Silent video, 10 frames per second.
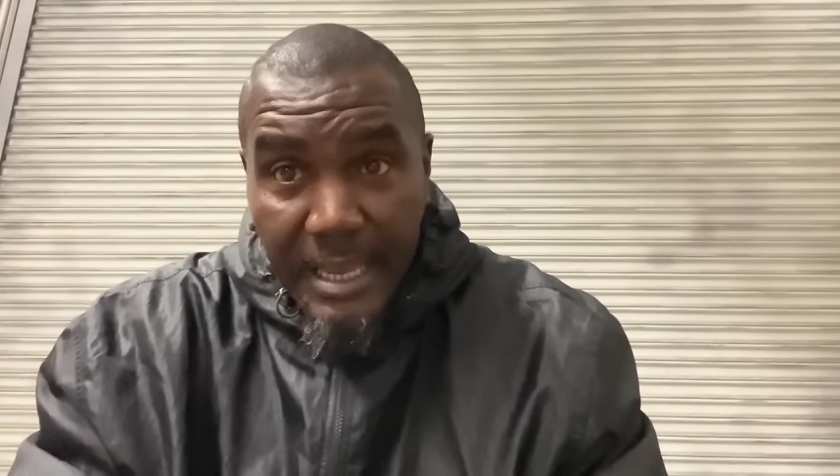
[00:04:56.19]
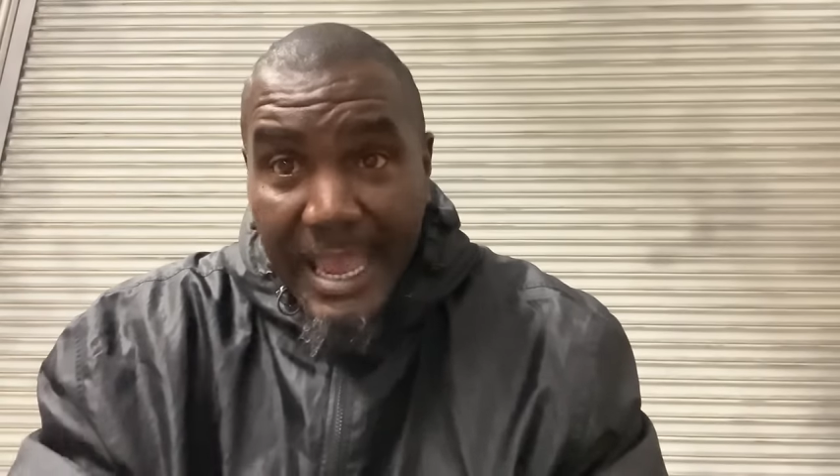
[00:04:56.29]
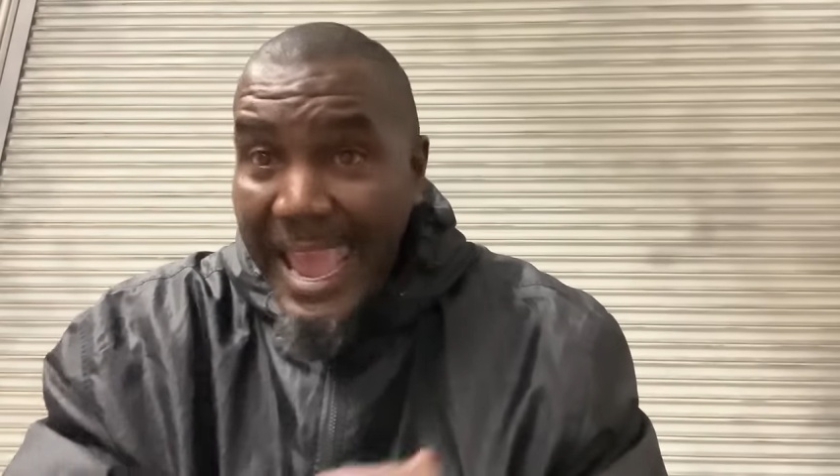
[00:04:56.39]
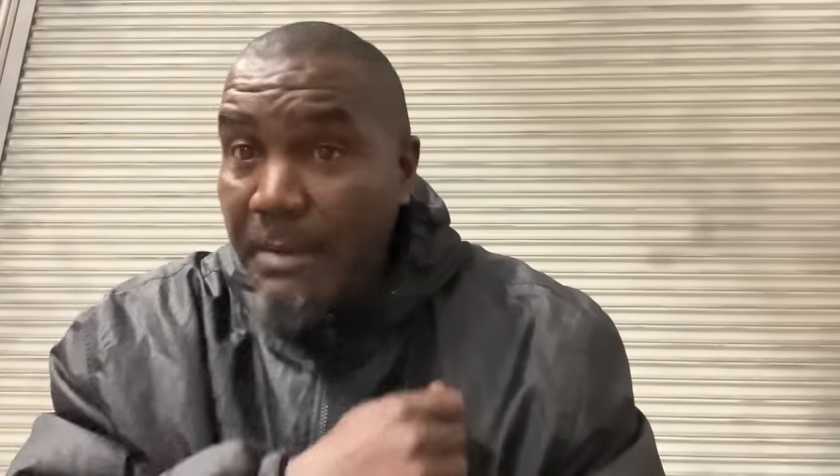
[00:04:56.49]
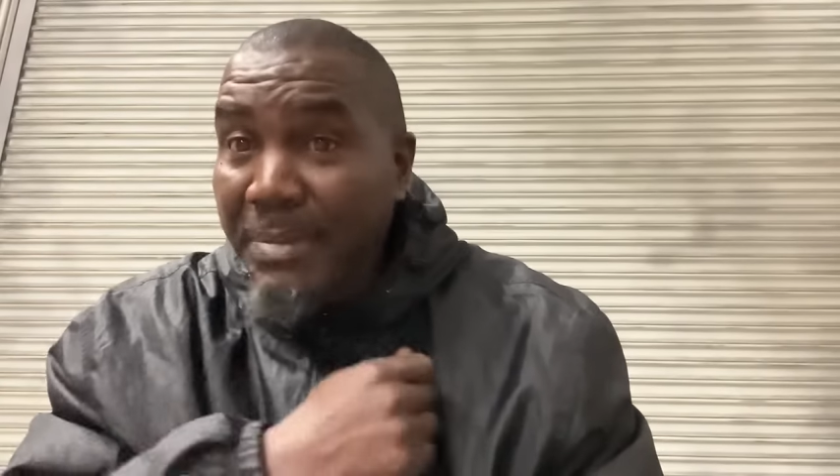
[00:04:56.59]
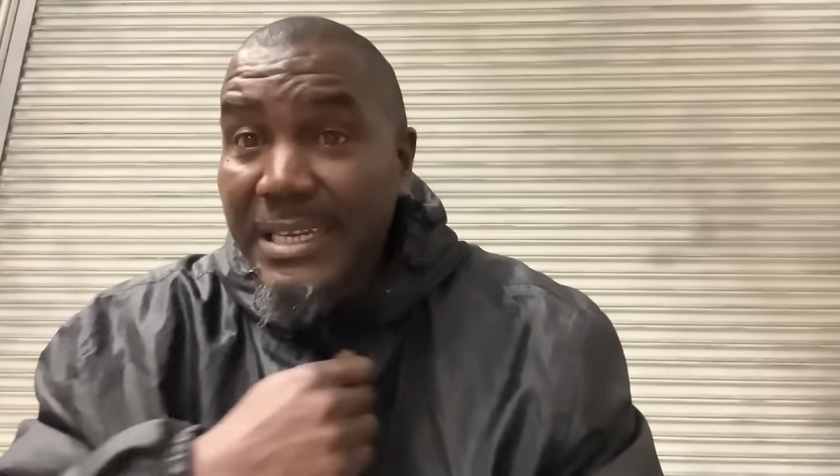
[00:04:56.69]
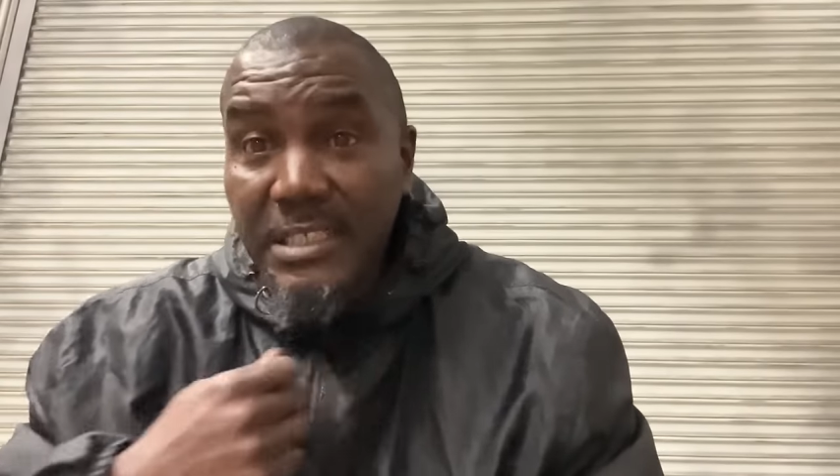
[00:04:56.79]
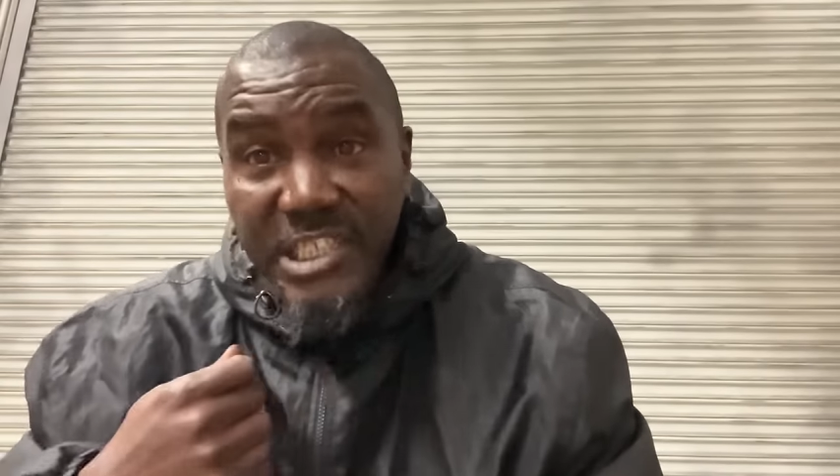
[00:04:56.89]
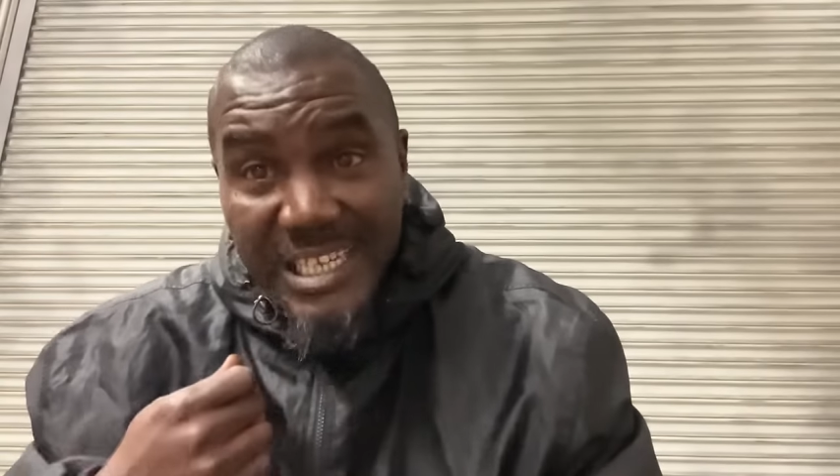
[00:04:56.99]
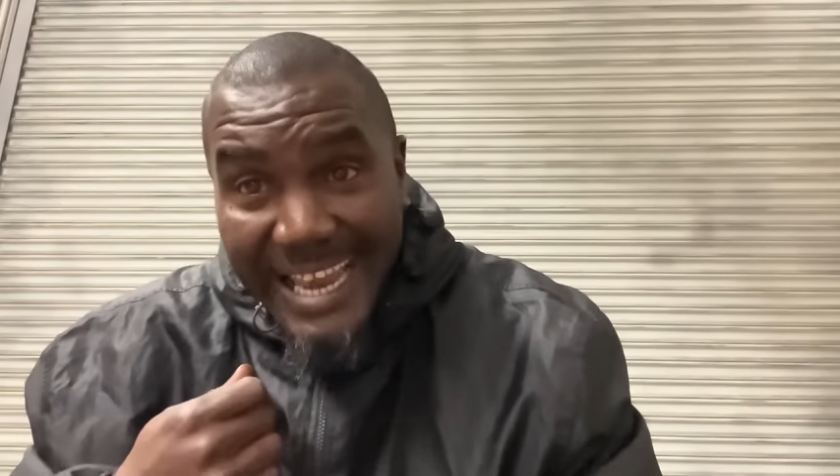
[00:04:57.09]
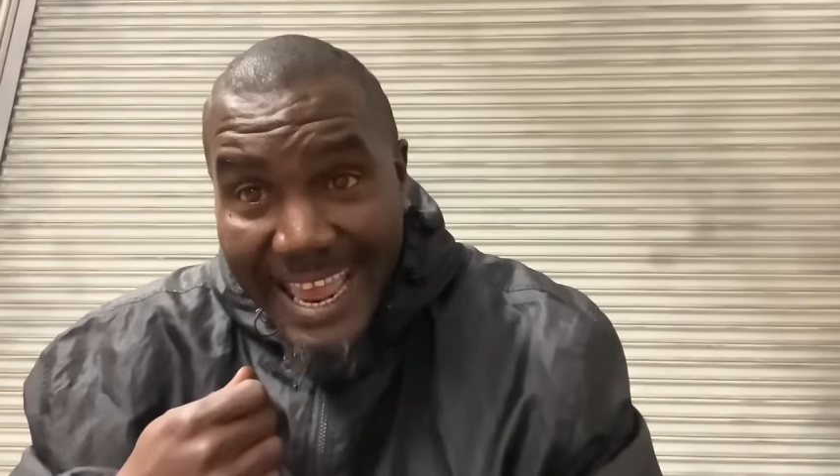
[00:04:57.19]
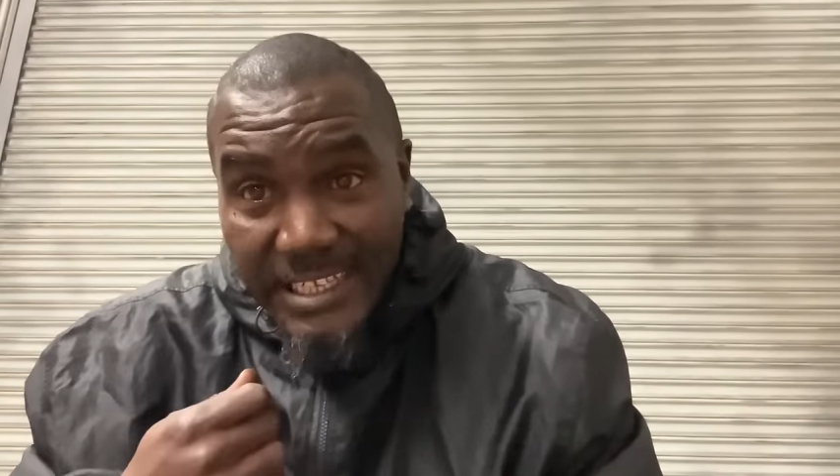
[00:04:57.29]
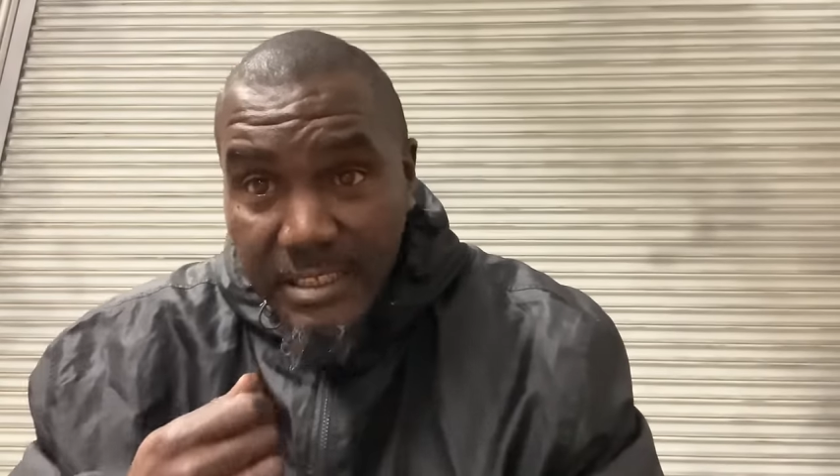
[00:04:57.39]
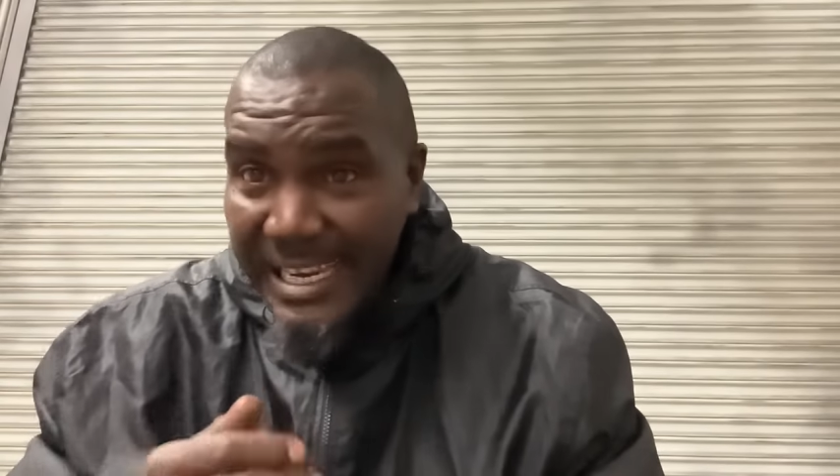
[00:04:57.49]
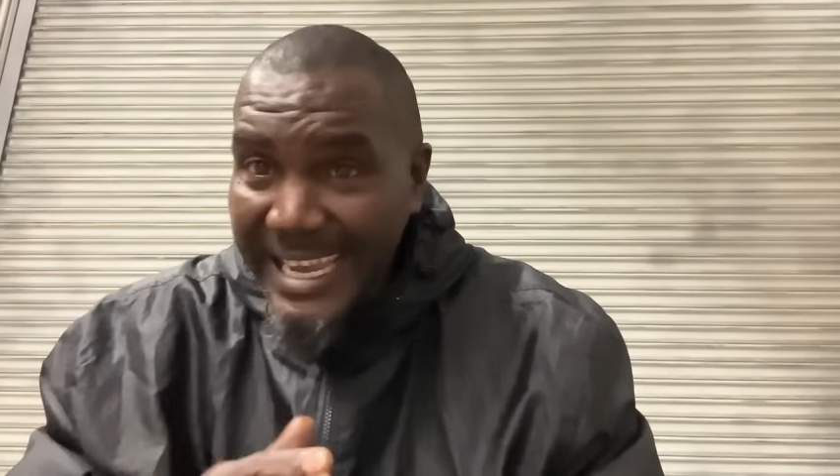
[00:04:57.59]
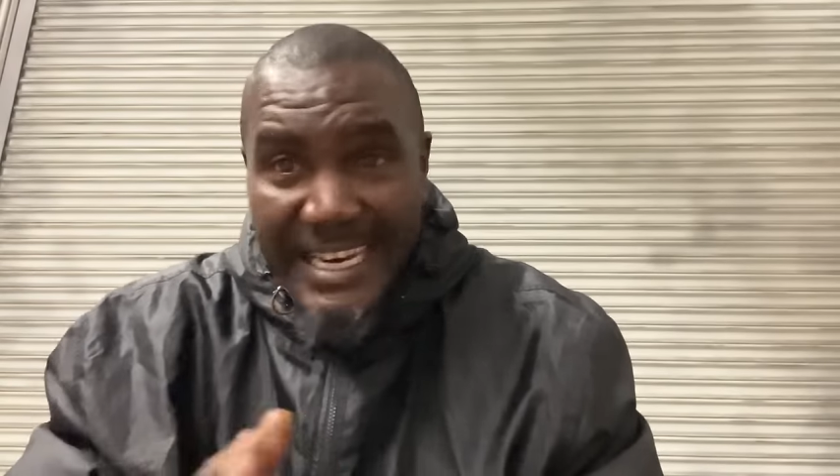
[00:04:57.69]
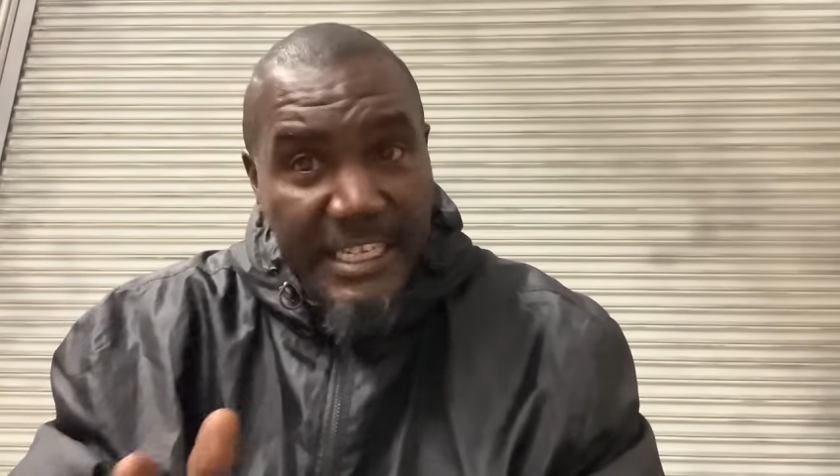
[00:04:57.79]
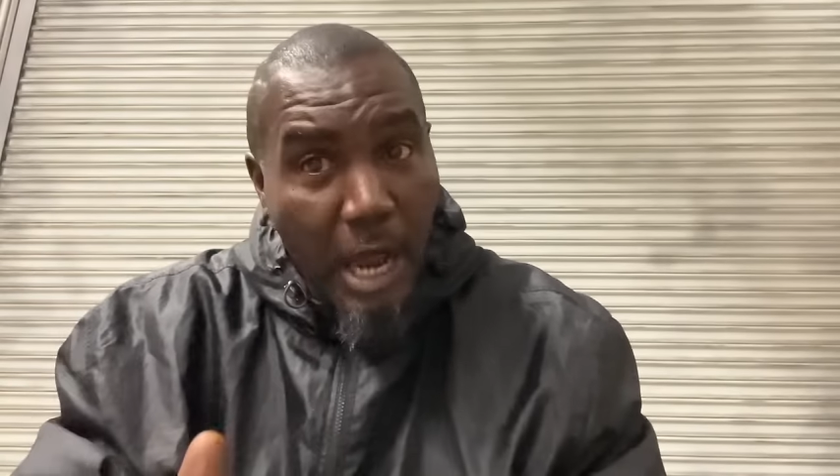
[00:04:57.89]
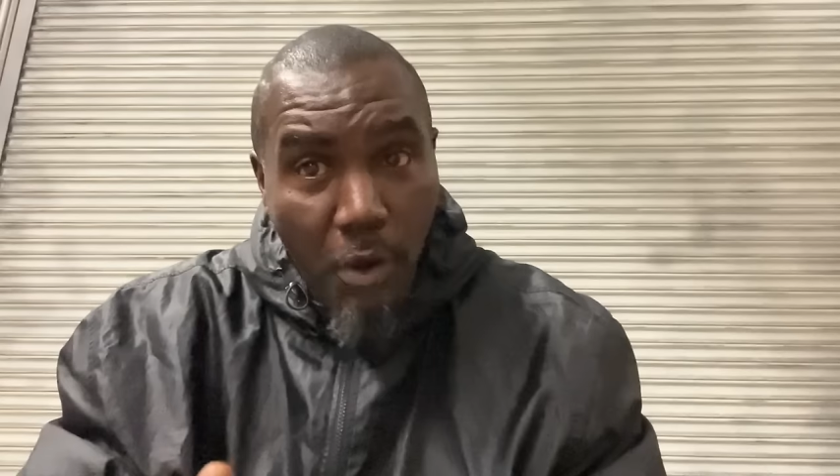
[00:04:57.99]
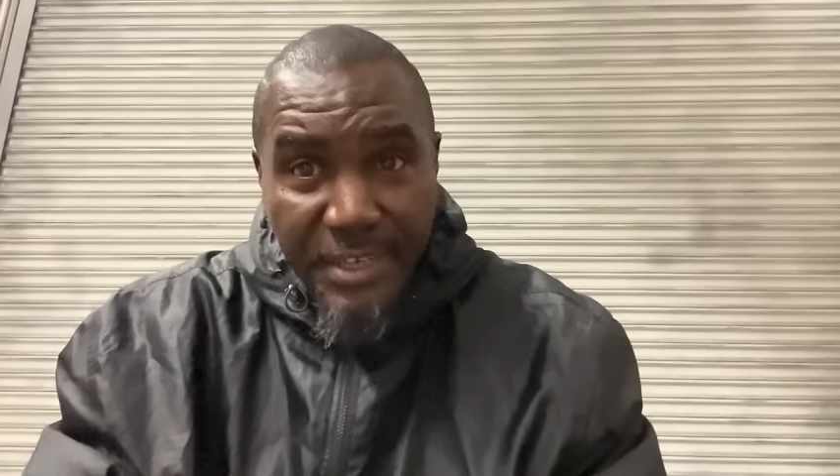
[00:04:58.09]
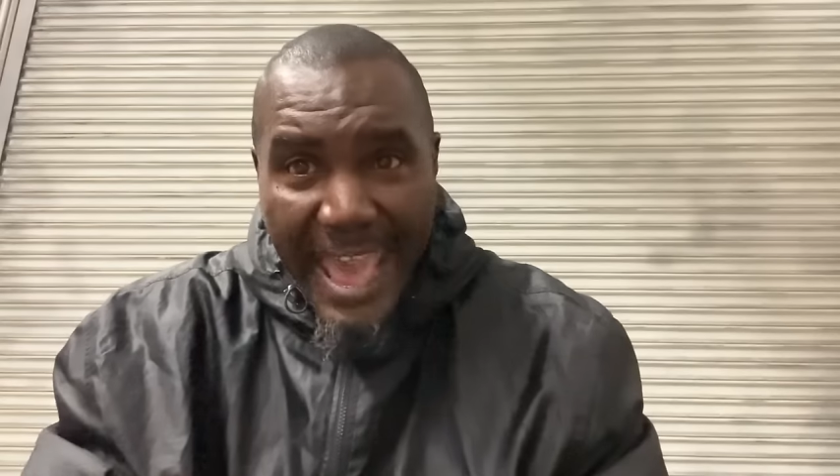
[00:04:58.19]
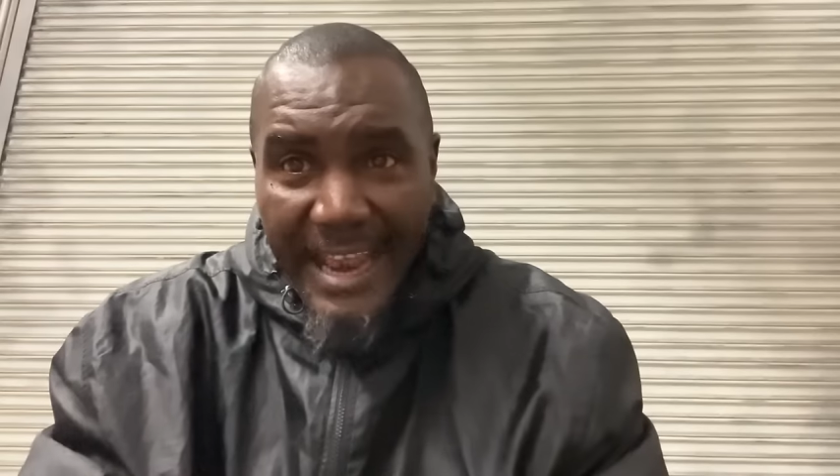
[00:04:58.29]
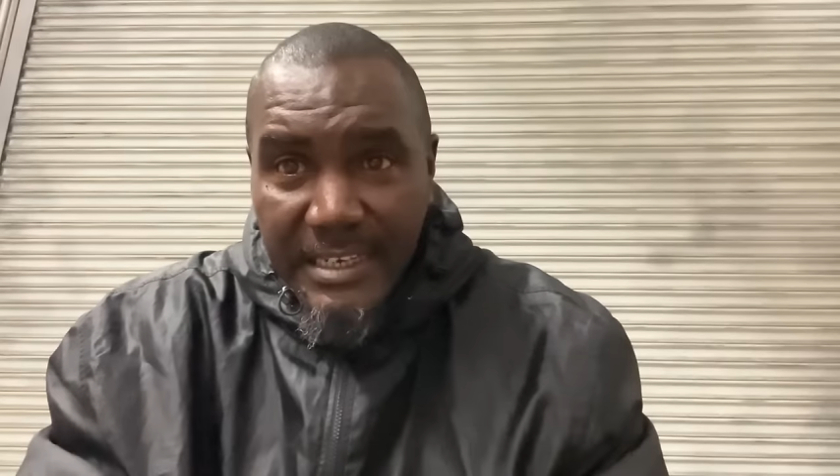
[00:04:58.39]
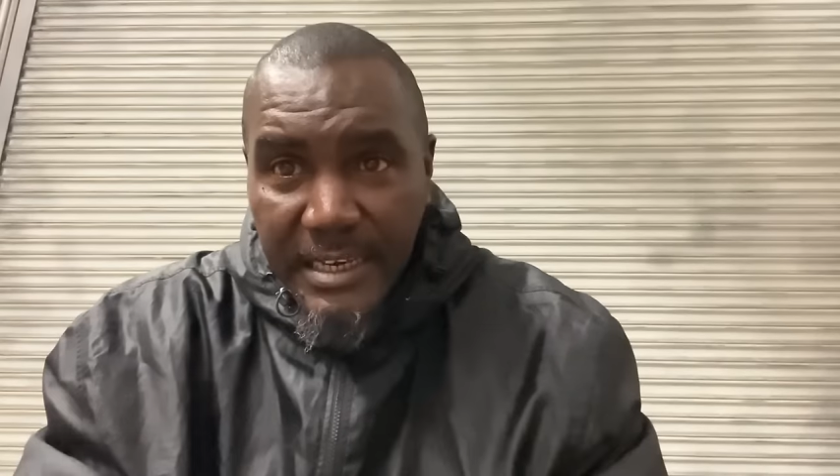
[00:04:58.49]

had been slit. He didn't know that.